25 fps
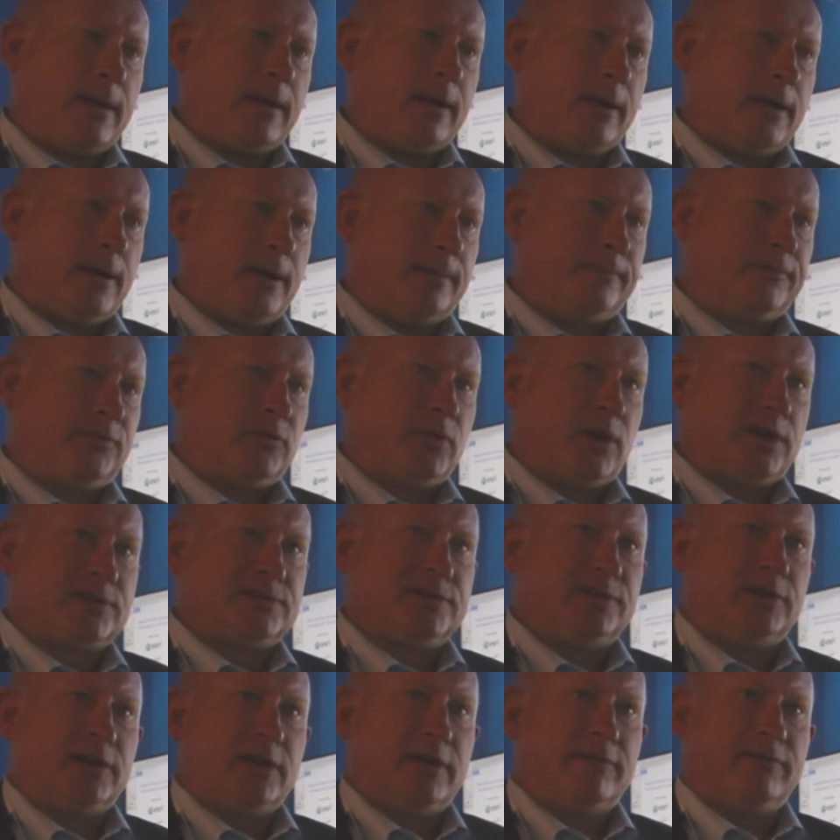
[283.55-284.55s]
to
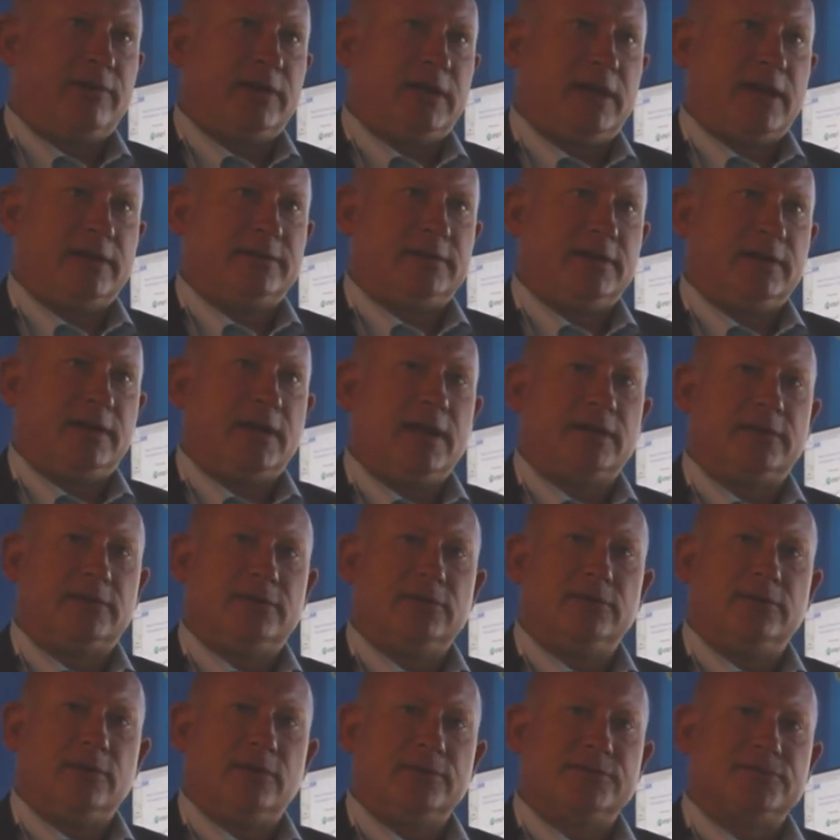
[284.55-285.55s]
actually navigate and get
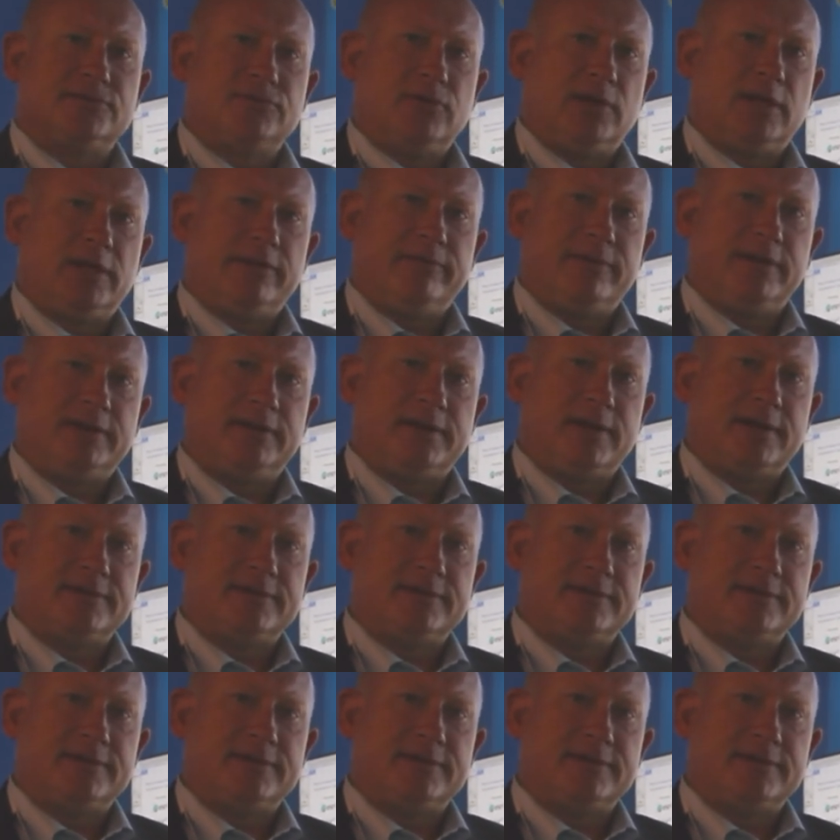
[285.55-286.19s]
to those relevant